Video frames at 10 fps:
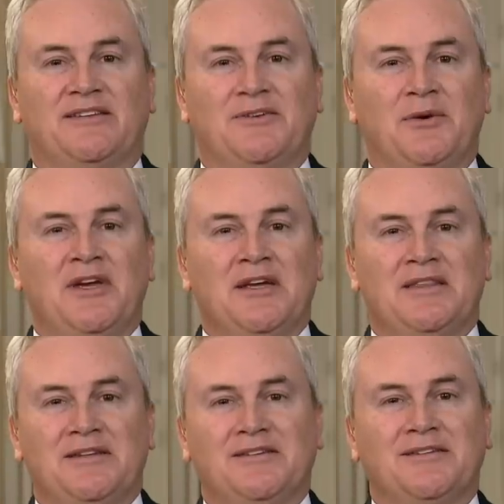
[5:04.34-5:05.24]
this. You
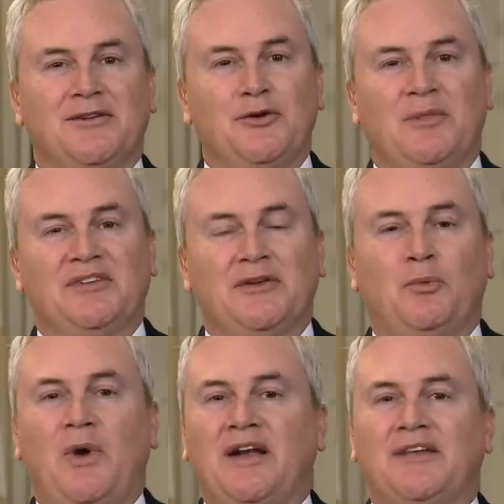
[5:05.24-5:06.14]
know, this is two months
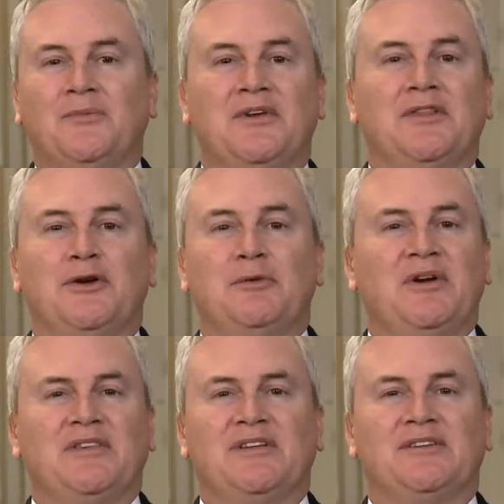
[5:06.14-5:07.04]
later. Why didn't we learn
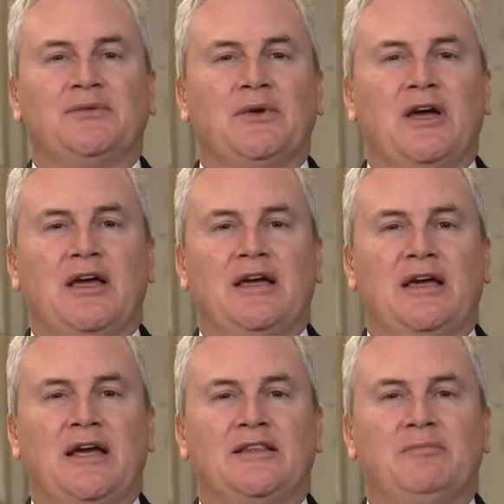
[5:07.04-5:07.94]
about this
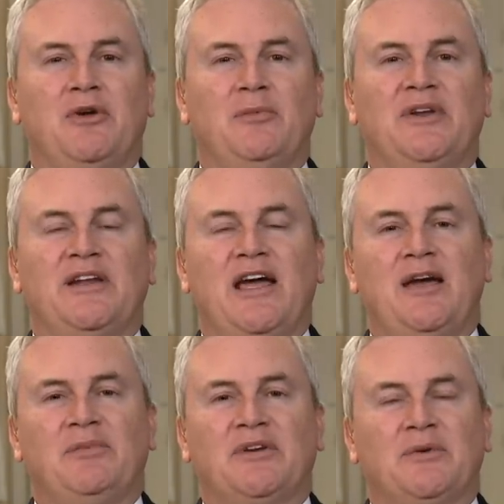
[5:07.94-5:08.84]
at the moment it
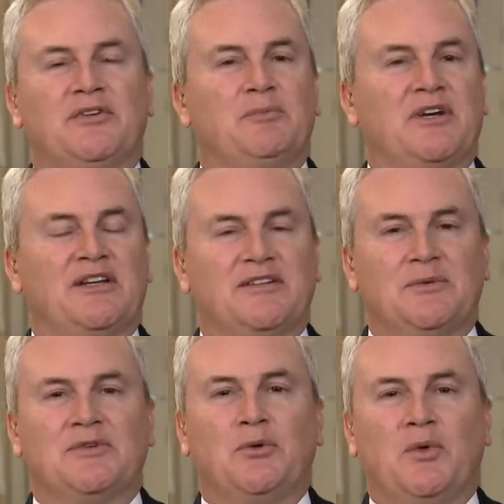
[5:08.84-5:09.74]
happened? Was it because
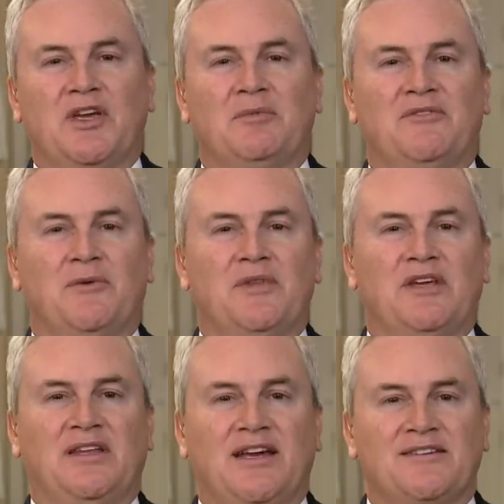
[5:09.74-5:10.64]
it was a week before
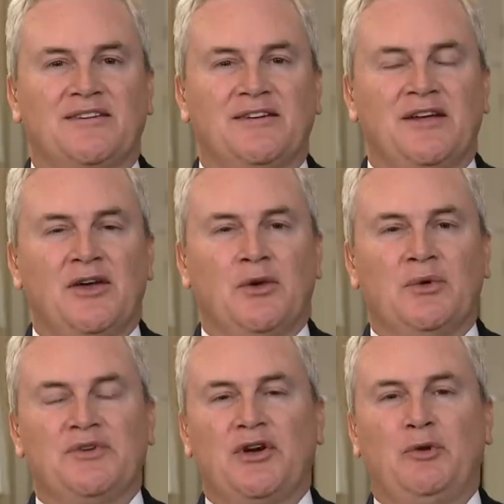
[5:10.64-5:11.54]
the election
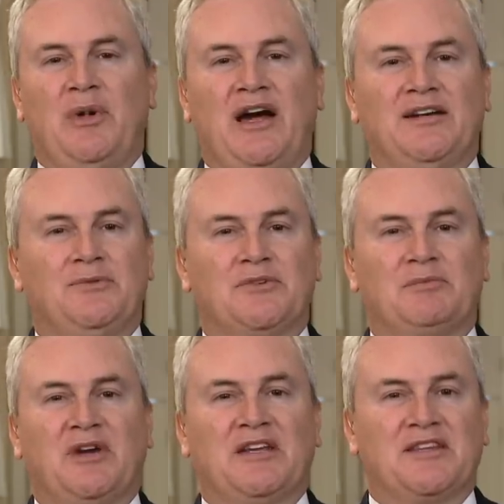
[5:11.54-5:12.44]
when Joe Biden
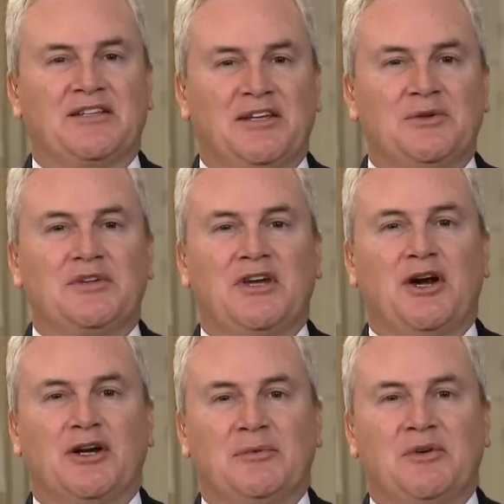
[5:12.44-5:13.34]
was making the closing
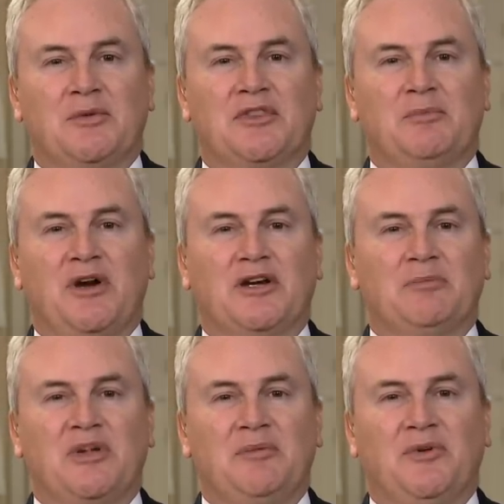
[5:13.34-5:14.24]
argument with the
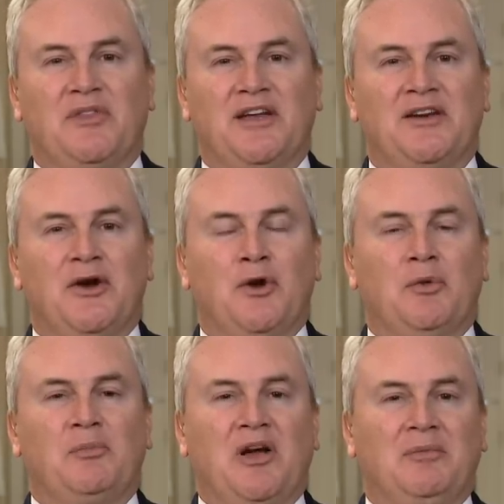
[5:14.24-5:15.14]
American people that
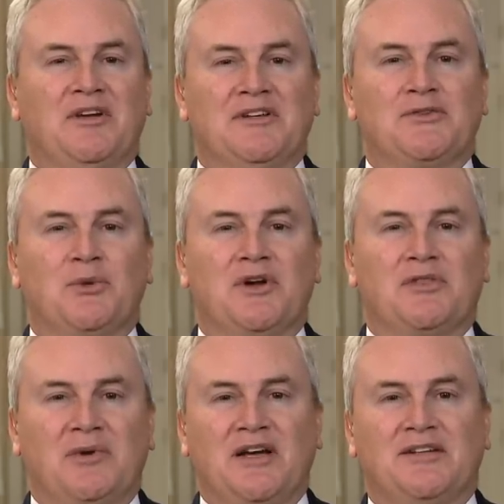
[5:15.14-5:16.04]
Republicans were a
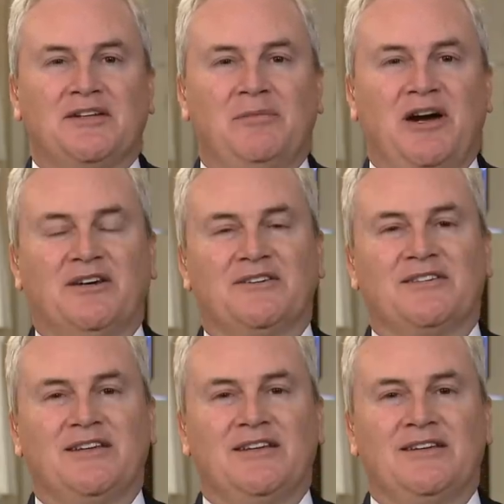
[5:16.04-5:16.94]
threat to
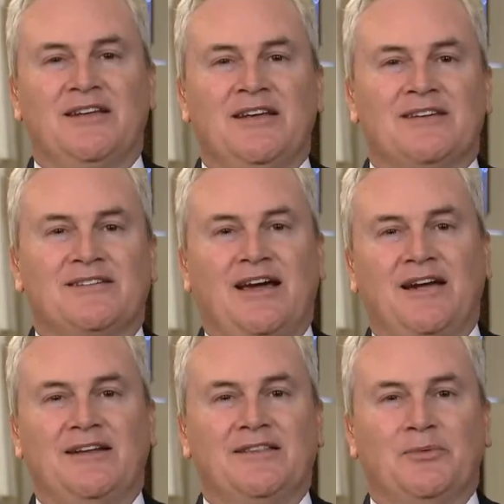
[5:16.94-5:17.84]
democracy and
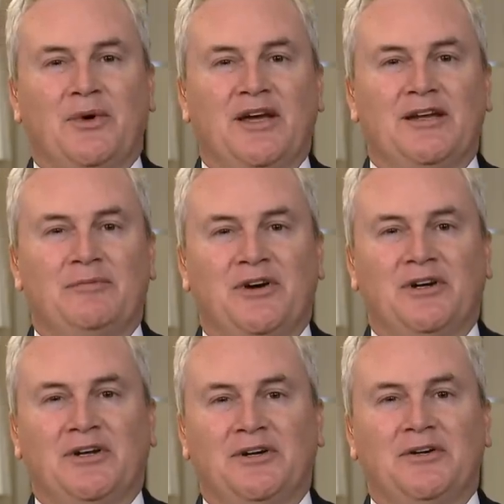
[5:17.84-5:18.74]
citing the raid at
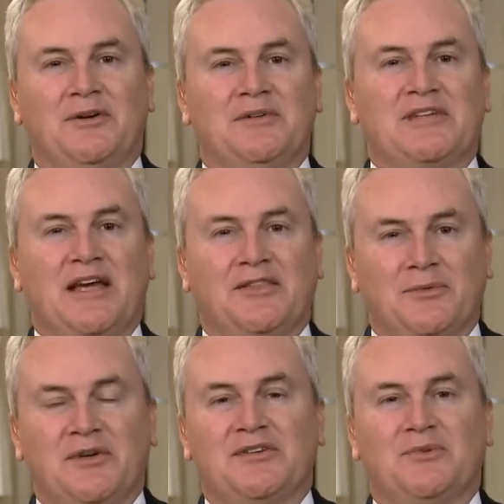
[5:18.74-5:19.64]
Mar a Lago? Is that
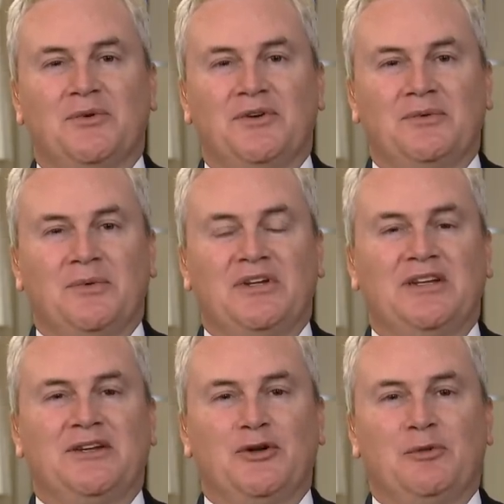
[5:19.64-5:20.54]
the reason we're, we
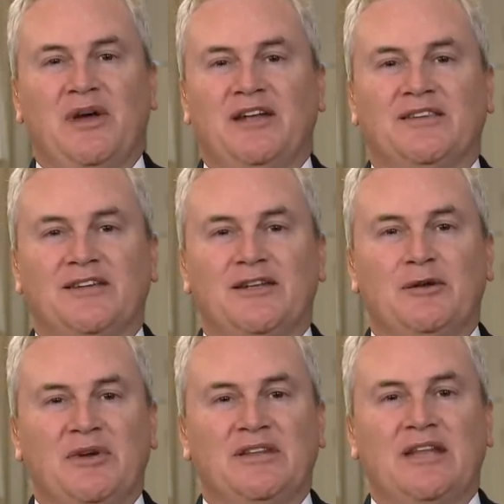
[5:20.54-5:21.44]
did not hear about it then?
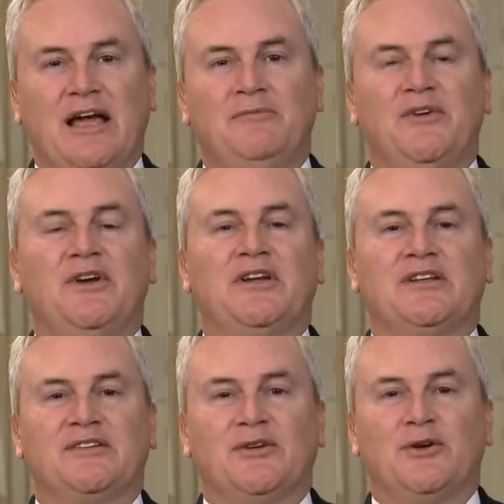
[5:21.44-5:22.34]
I mean, I'm very
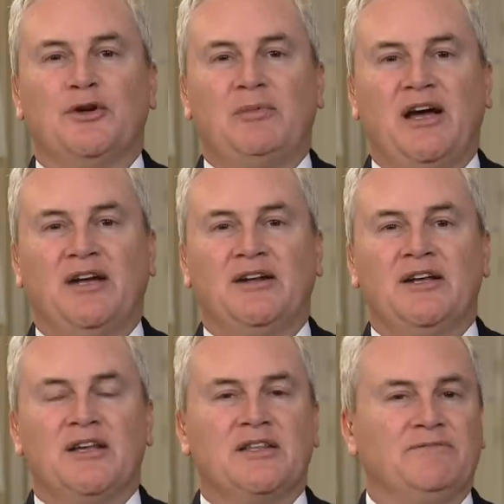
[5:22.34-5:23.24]
concerned about
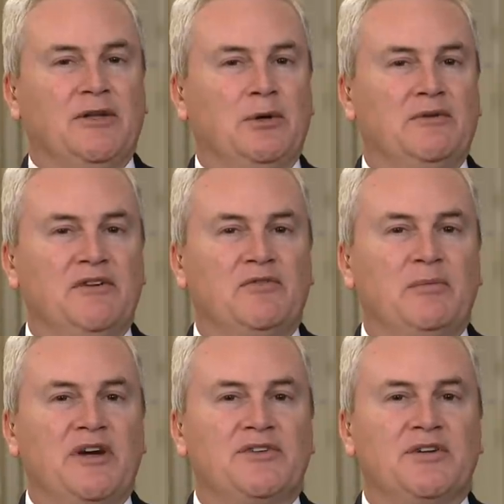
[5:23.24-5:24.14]
the flow of
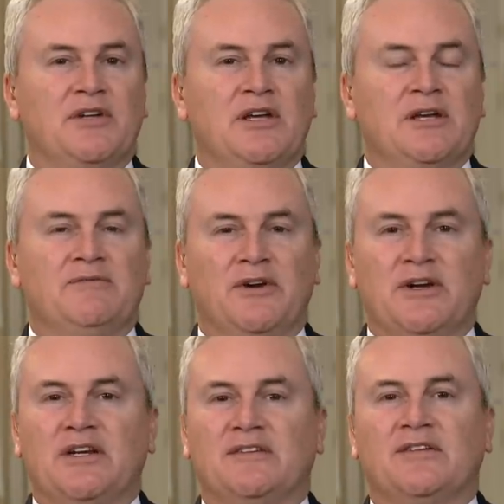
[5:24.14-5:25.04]
information,
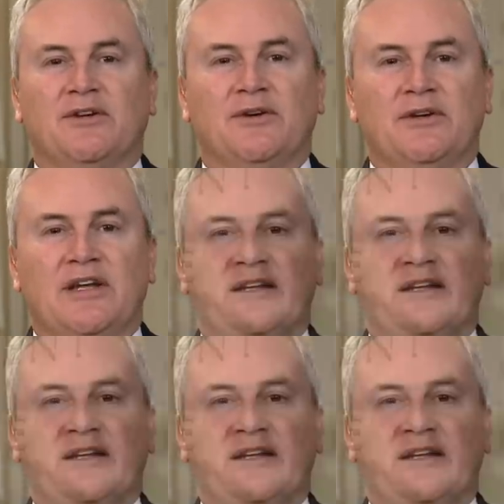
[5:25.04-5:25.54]
very concerned